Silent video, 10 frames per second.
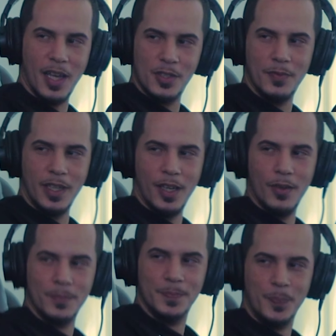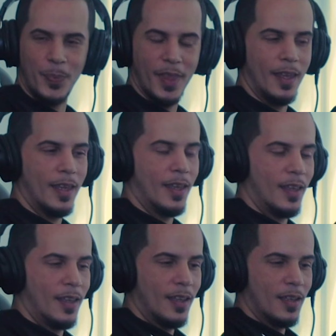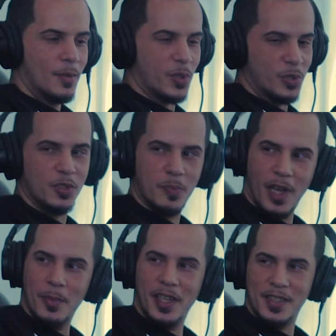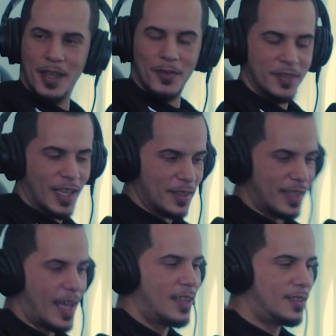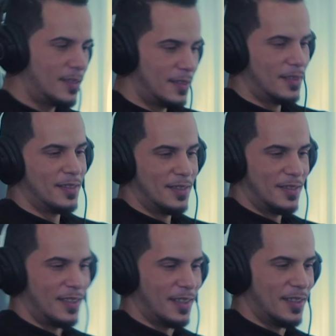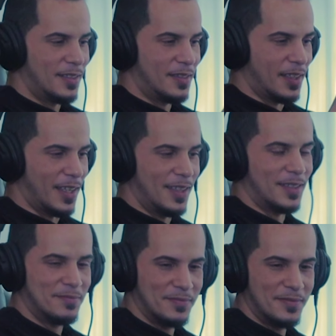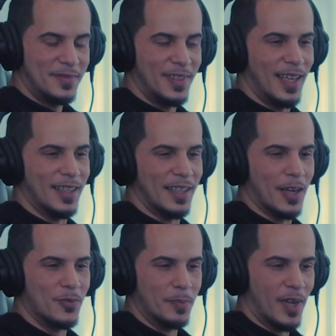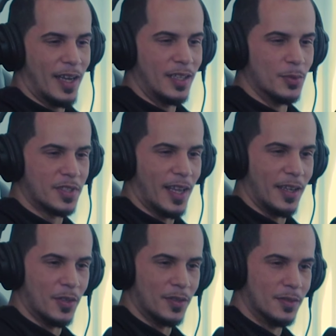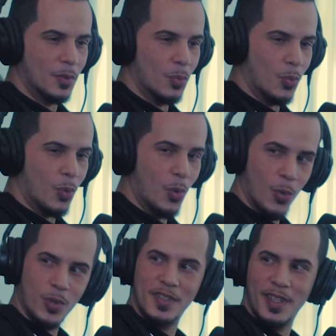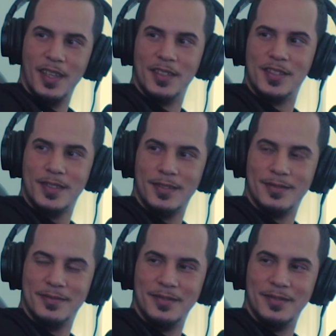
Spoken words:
Masha video, produced by myself. Now that hit, and everybody was like, who is this?